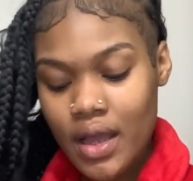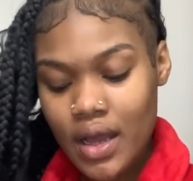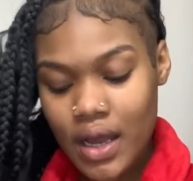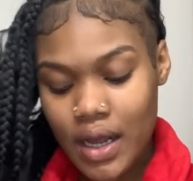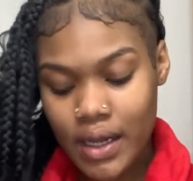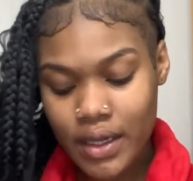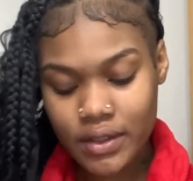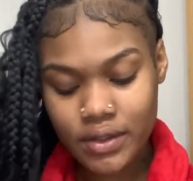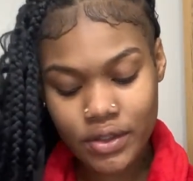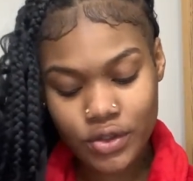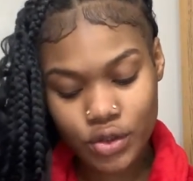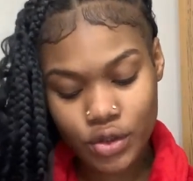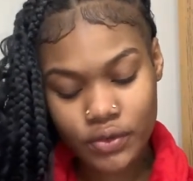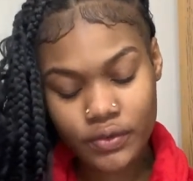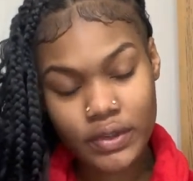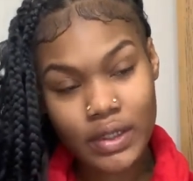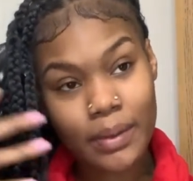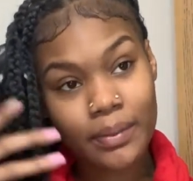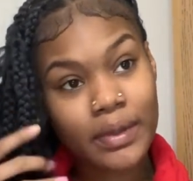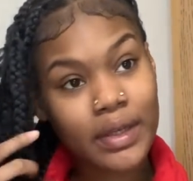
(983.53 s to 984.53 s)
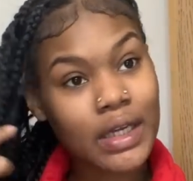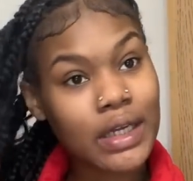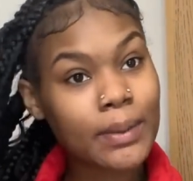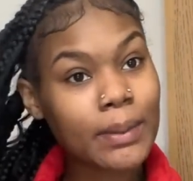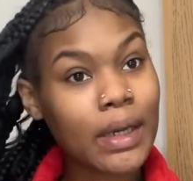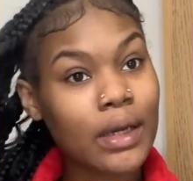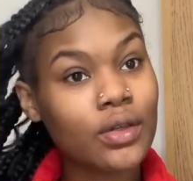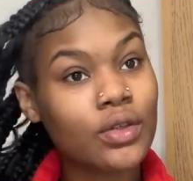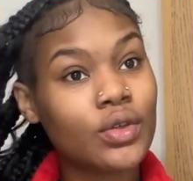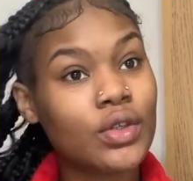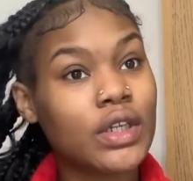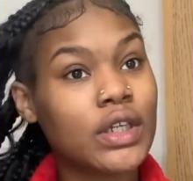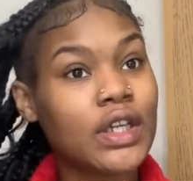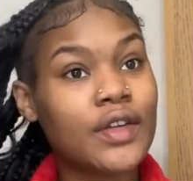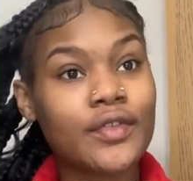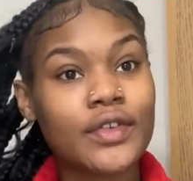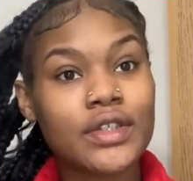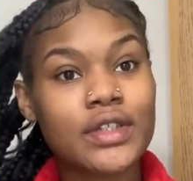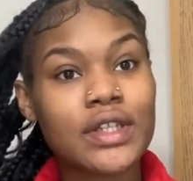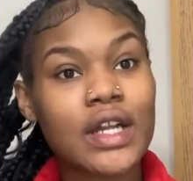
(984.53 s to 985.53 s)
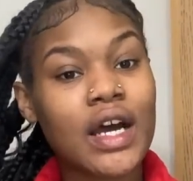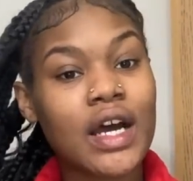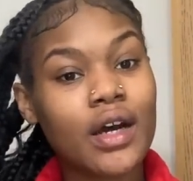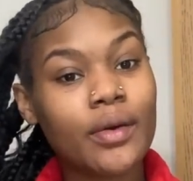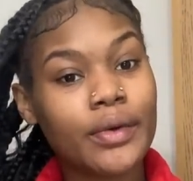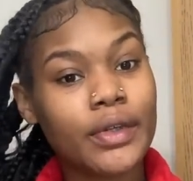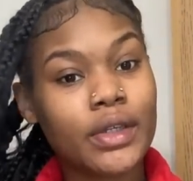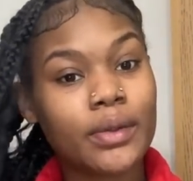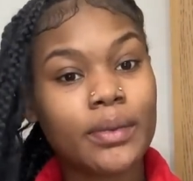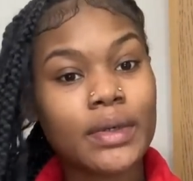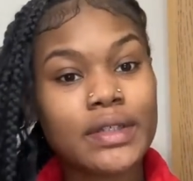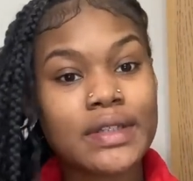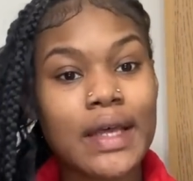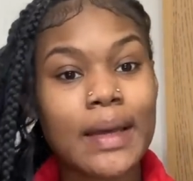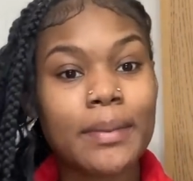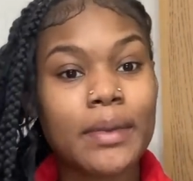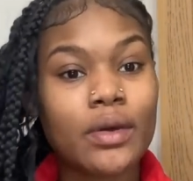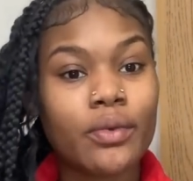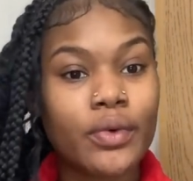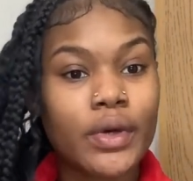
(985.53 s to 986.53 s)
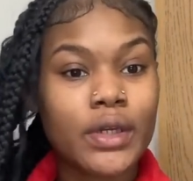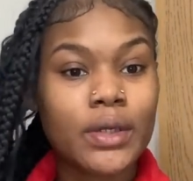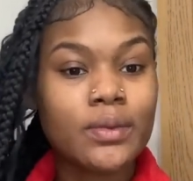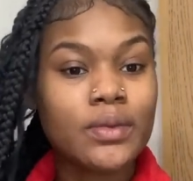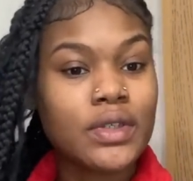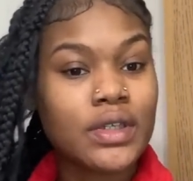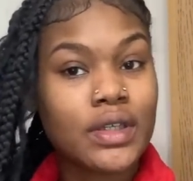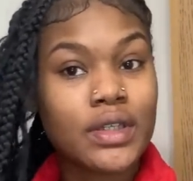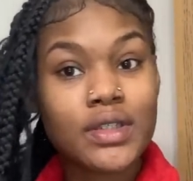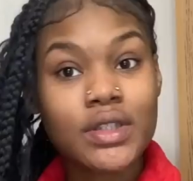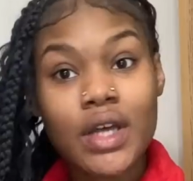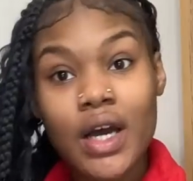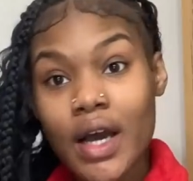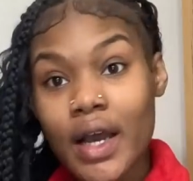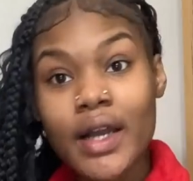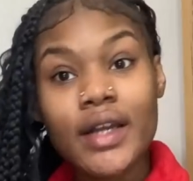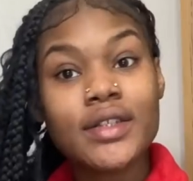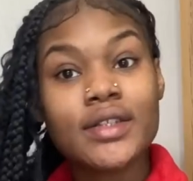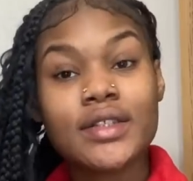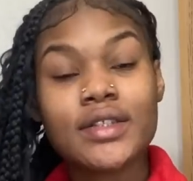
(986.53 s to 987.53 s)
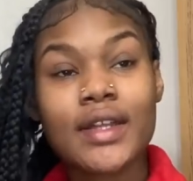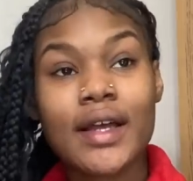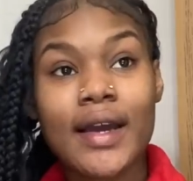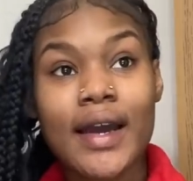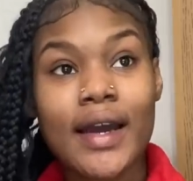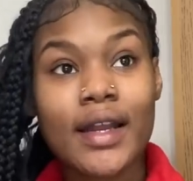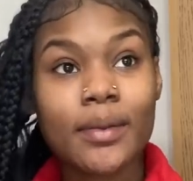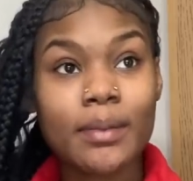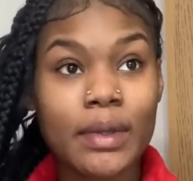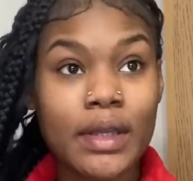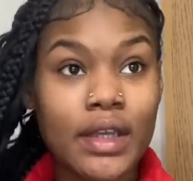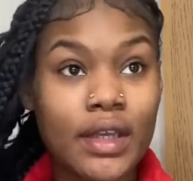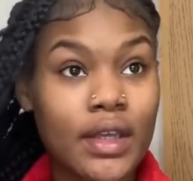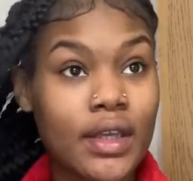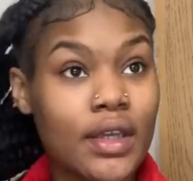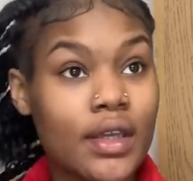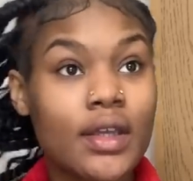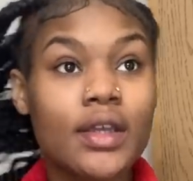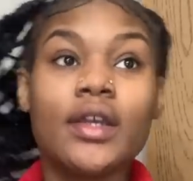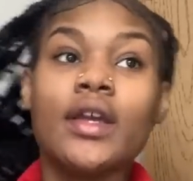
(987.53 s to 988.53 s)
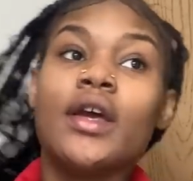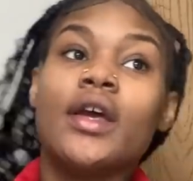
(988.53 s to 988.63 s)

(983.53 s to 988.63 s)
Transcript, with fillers: honestly, truthfully, I'm thinking about doing a different style with them because I've been wearing them to the side since I got them in.